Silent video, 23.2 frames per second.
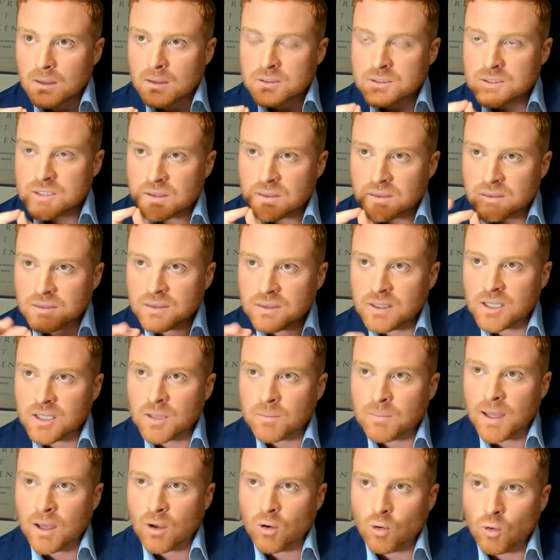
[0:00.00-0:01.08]
to think
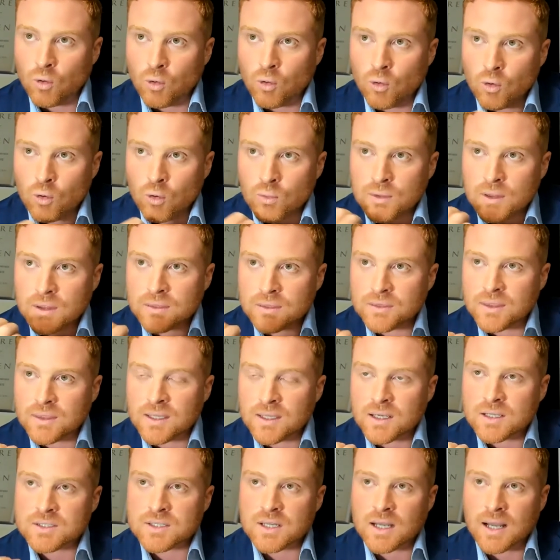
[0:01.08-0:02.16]
about all the
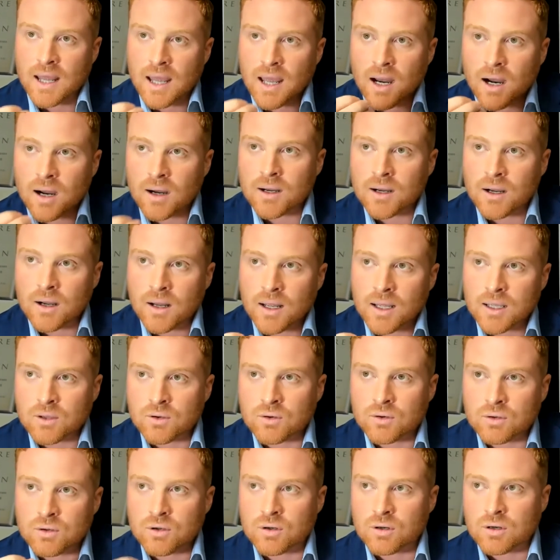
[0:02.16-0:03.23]
things that Harriet and I
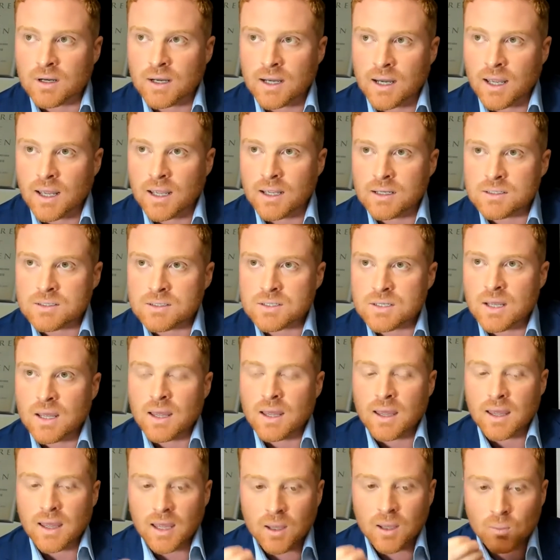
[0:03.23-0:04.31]
could create
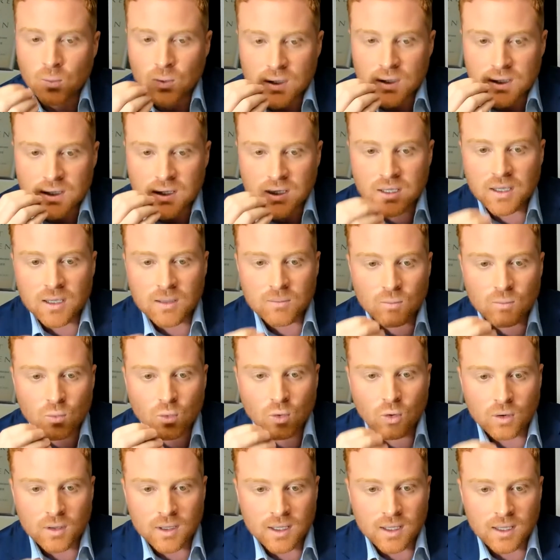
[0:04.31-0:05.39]
and we keep
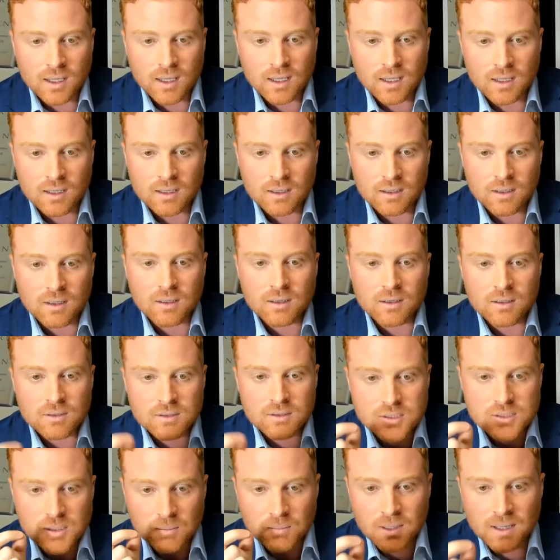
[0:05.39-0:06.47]
walking in
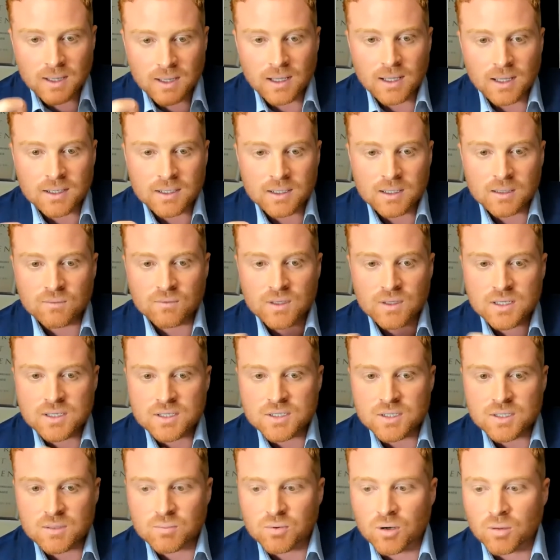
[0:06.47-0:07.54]
to bloody
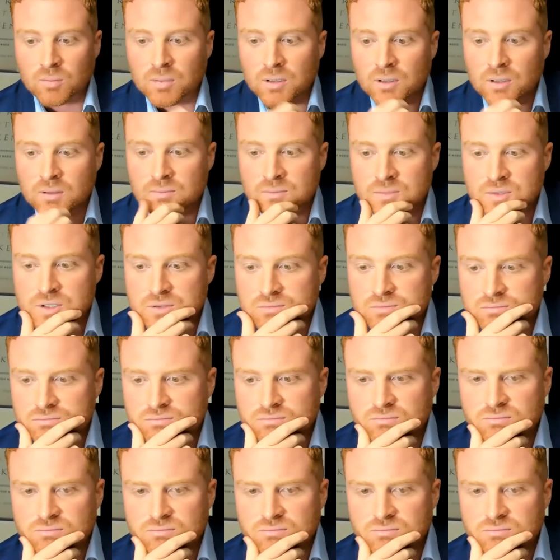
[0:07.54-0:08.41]
visa problems.